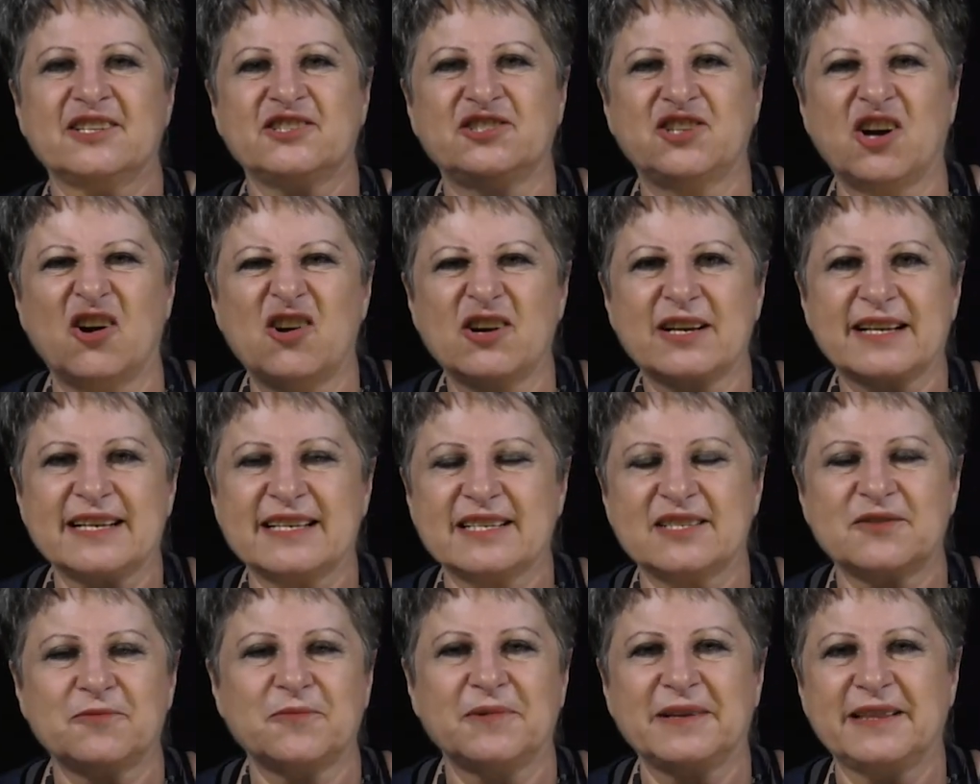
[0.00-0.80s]

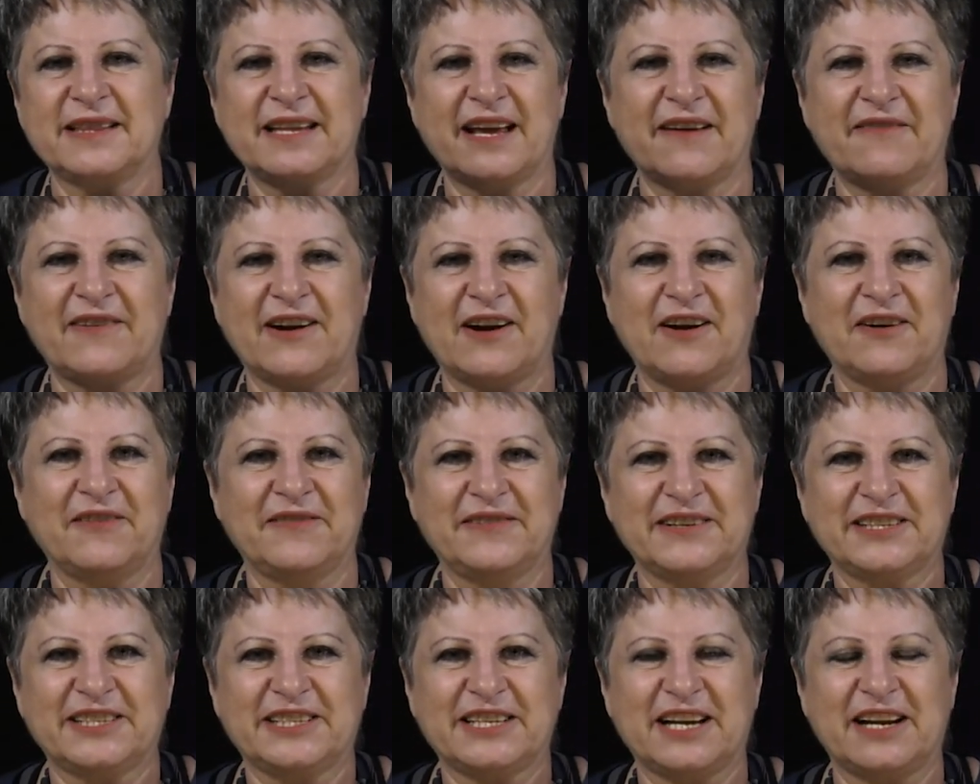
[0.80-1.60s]
Darkness will never
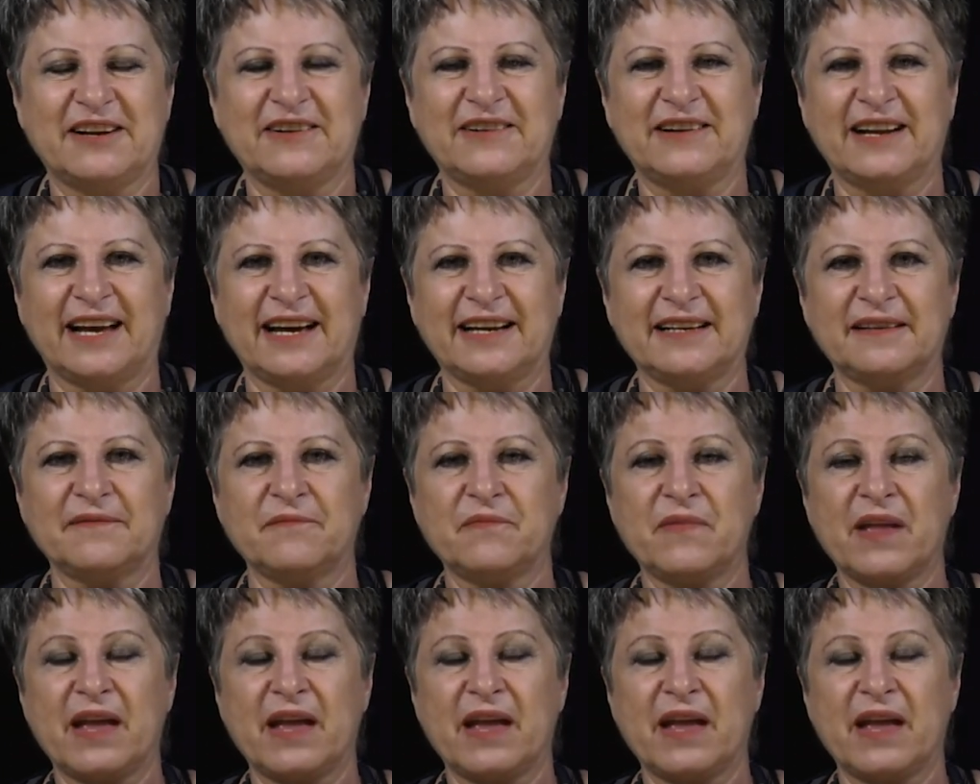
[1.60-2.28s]
overshadow light.